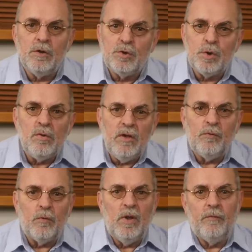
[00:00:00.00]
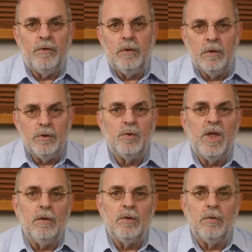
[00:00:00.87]
truly forever, to
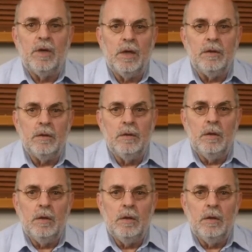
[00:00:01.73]
calculate.